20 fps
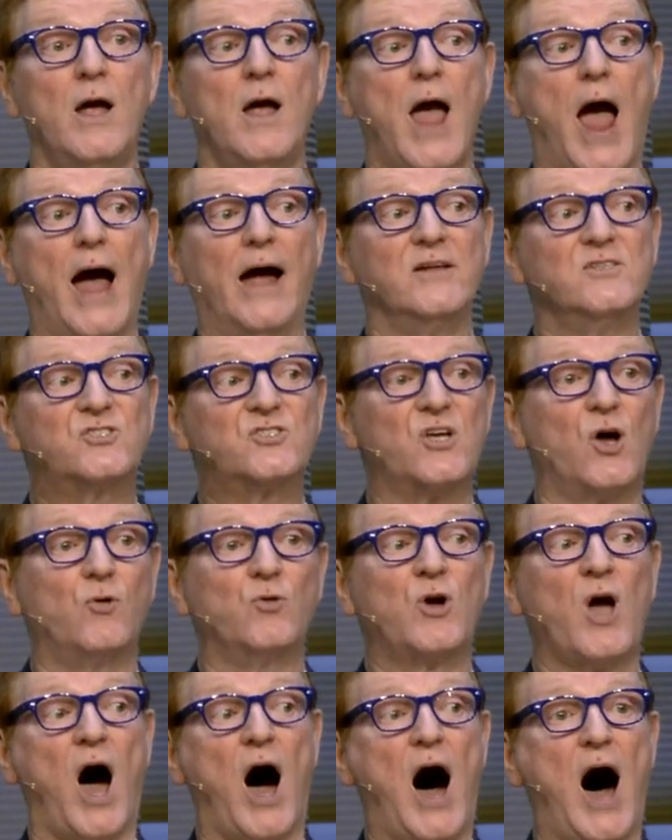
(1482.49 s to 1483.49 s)
And so
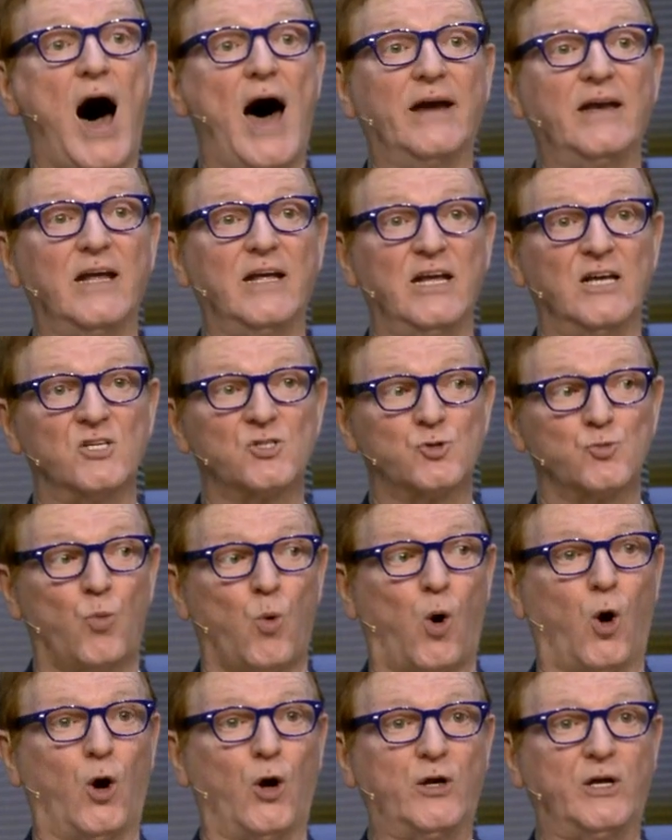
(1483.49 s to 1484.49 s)
God is
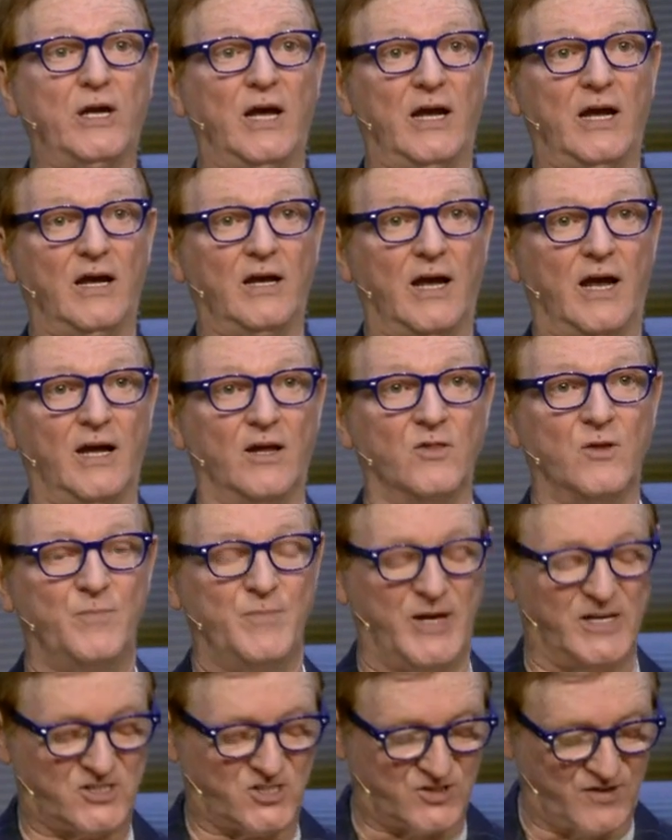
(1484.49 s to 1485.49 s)
working in the
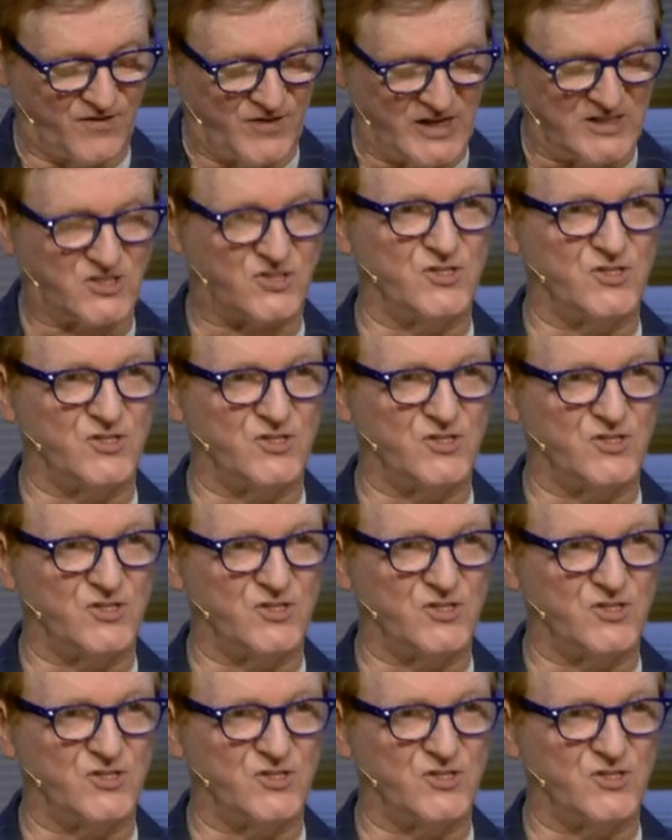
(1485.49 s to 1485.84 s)
midst of this.